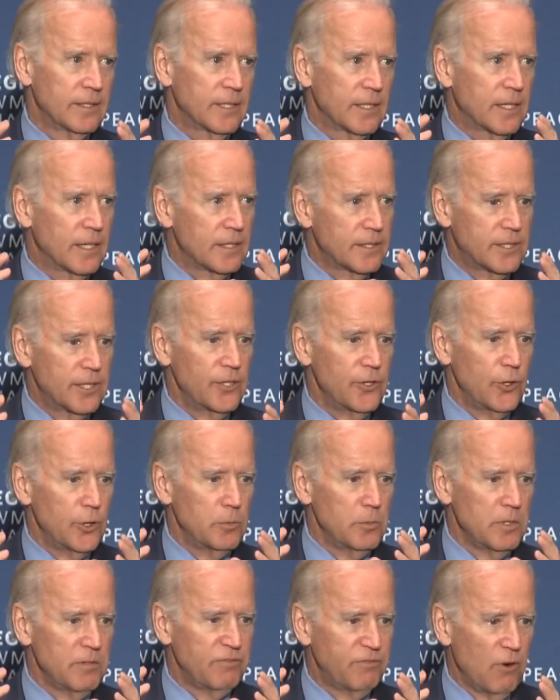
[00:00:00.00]
to continue
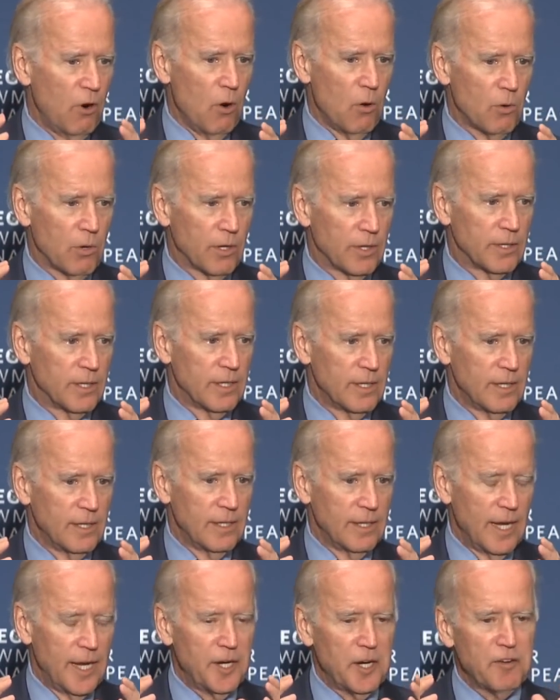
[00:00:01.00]
to move forward,
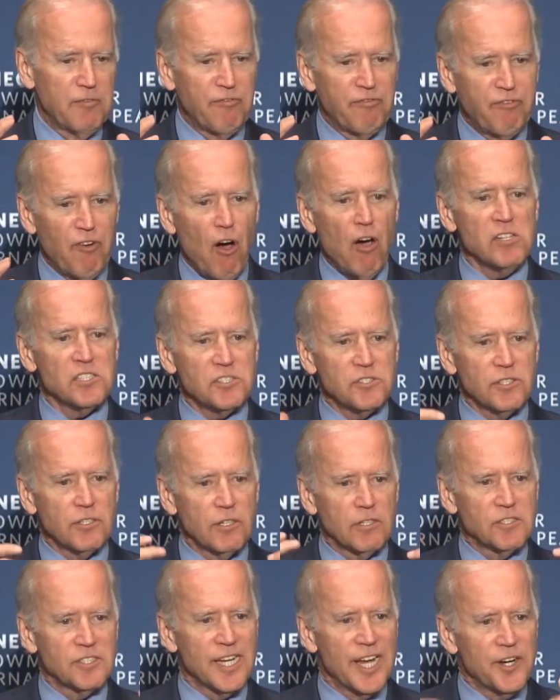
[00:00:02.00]
and it
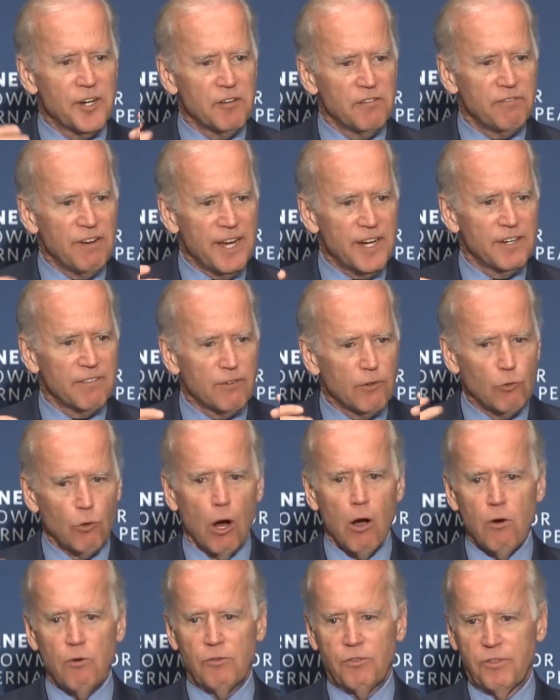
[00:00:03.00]
fosters innovative
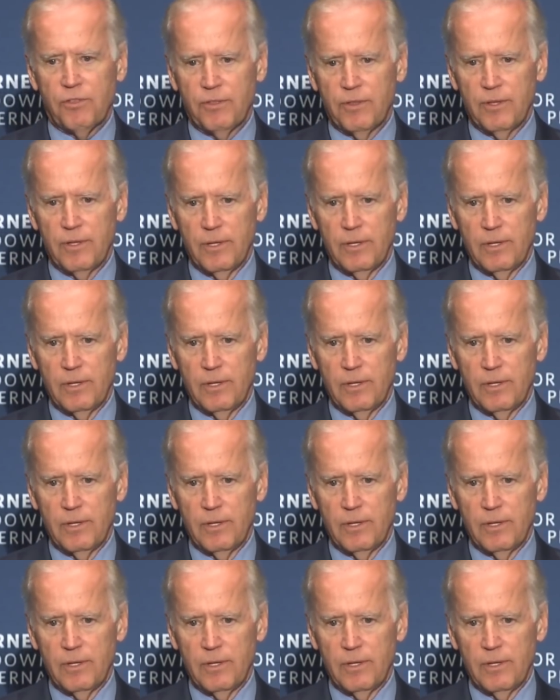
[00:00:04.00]
growth.